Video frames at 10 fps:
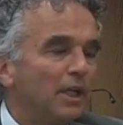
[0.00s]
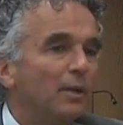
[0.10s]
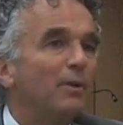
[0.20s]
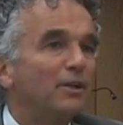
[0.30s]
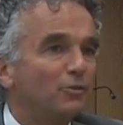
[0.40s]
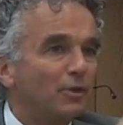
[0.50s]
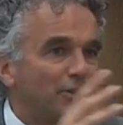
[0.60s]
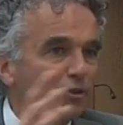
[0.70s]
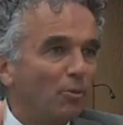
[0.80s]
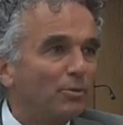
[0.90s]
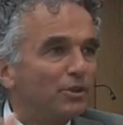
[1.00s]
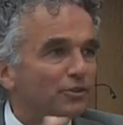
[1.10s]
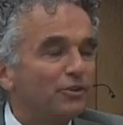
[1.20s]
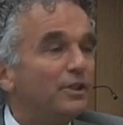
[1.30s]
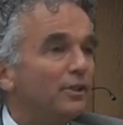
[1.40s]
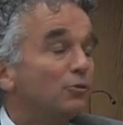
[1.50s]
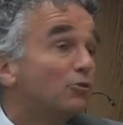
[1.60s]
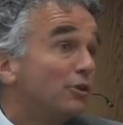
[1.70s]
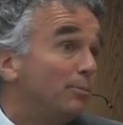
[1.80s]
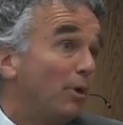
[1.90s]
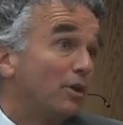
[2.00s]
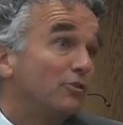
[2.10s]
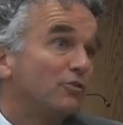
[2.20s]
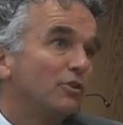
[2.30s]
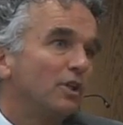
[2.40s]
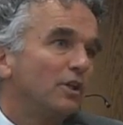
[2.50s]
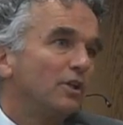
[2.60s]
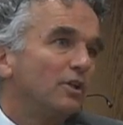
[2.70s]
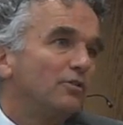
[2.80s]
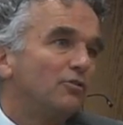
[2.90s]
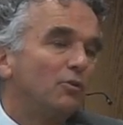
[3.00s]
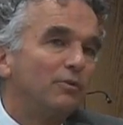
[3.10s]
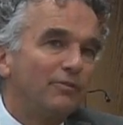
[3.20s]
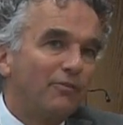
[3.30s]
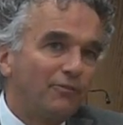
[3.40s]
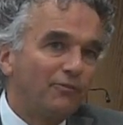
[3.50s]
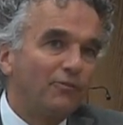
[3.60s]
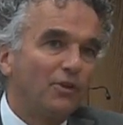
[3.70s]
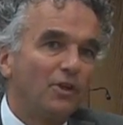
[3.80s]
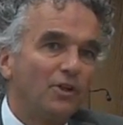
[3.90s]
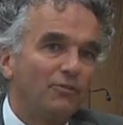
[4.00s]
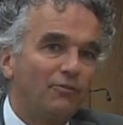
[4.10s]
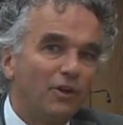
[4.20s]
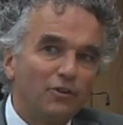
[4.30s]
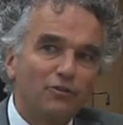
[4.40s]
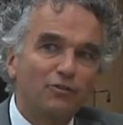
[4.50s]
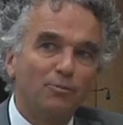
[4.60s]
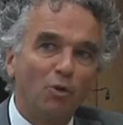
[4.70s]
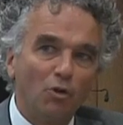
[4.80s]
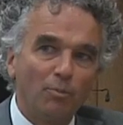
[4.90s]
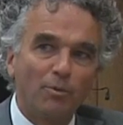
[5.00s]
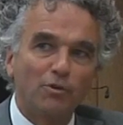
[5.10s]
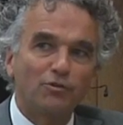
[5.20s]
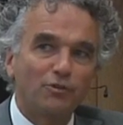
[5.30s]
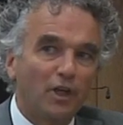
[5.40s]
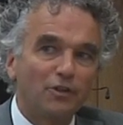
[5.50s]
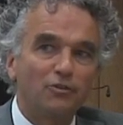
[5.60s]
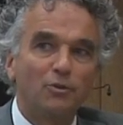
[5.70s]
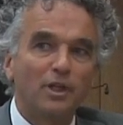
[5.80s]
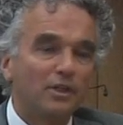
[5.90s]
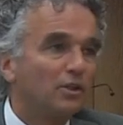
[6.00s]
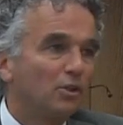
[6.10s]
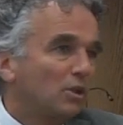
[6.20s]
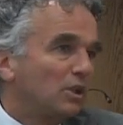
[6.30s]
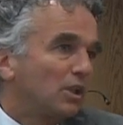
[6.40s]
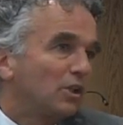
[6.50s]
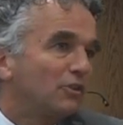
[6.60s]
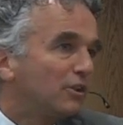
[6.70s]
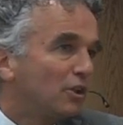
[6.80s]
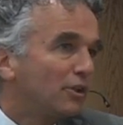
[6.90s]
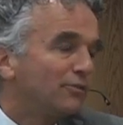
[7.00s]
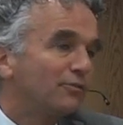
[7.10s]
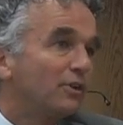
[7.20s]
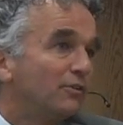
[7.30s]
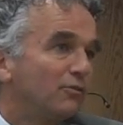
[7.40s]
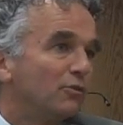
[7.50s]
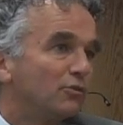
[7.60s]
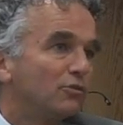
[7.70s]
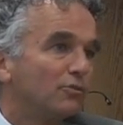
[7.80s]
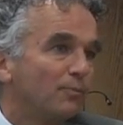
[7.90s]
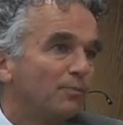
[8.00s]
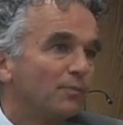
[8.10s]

And they managed to get the company in three, into three parts. So with a, f a very small percentage, you can you can extend a lot of influence.